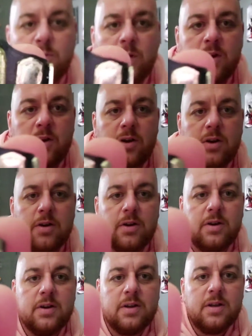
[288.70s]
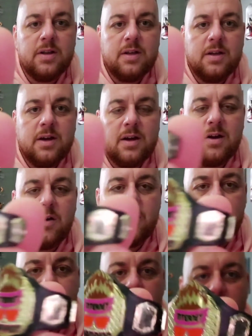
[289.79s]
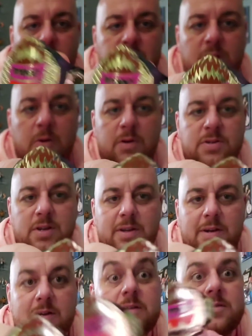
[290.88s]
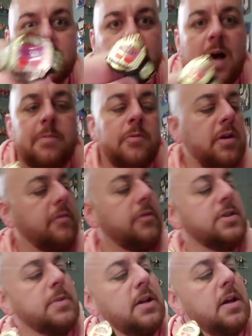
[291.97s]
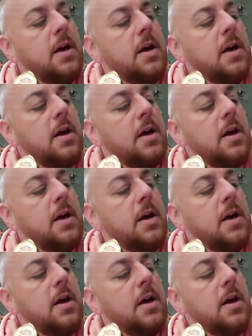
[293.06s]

Twitter, and all those logos on there because copyright infringement,